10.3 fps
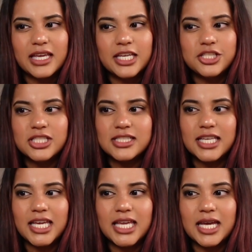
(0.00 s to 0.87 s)
It's just
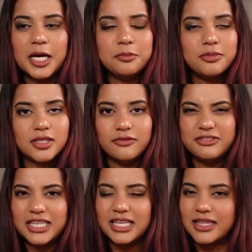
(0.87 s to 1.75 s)
like
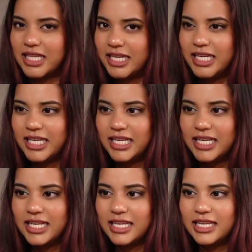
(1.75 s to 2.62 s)
uplifting and light,
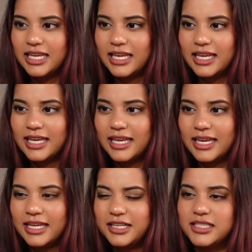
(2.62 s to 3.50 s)

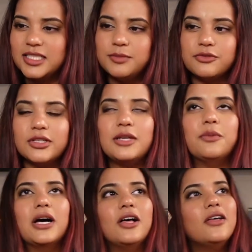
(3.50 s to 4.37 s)
and it sips really
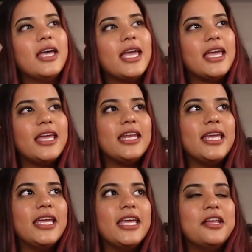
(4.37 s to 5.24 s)
well, and
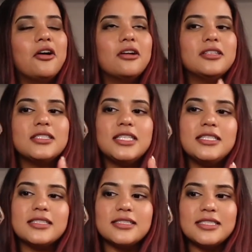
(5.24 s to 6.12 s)
it honestly
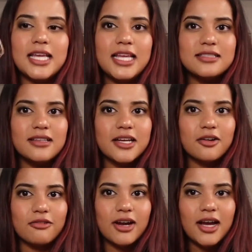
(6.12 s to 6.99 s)
doesn't taste like
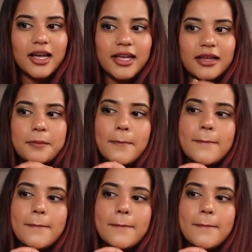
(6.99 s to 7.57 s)
a rye.